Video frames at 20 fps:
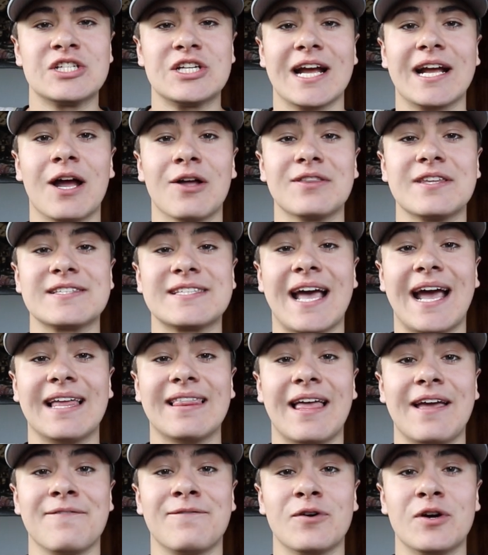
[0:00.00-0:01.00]
Check out this
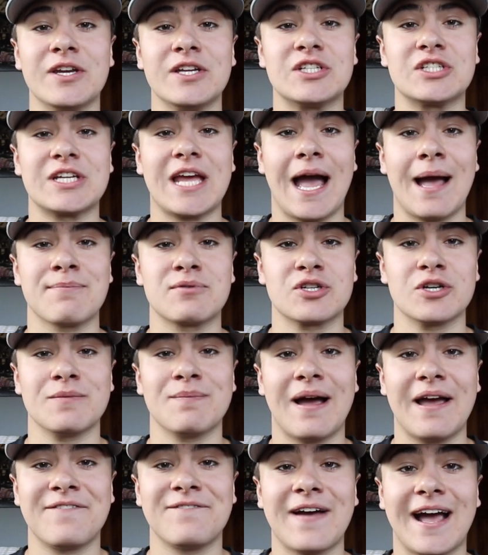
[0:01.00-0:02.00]
highlight footage captured
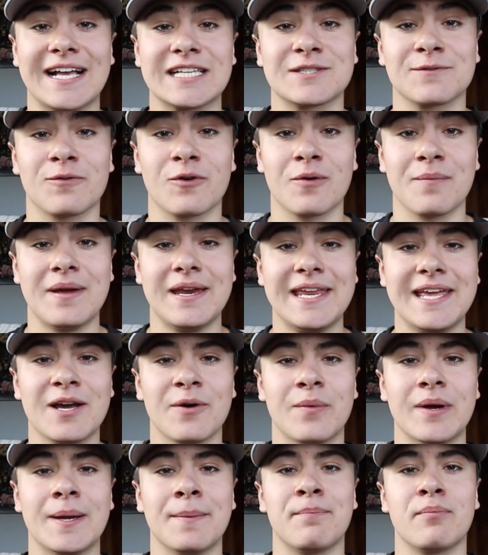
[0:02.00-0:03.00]
by Fast 4 Media.
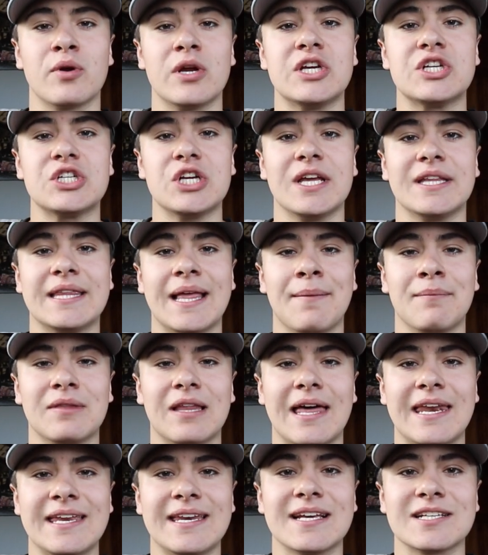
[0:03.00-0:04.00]
We appreciate them
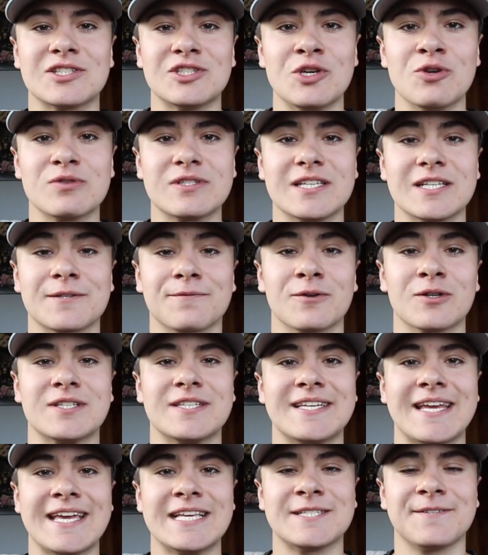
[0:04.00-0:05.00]
letting letting us use this for
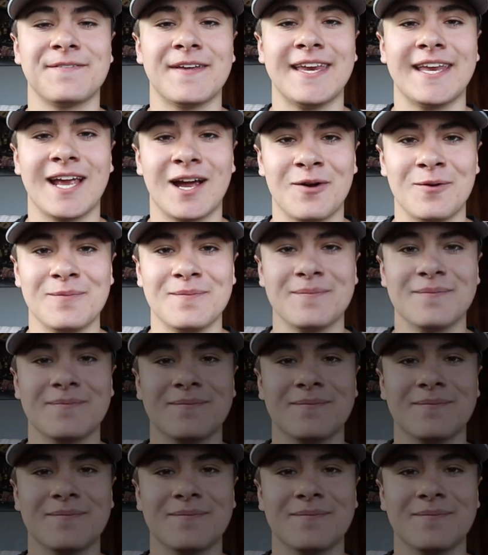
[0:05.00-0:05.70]
today's video.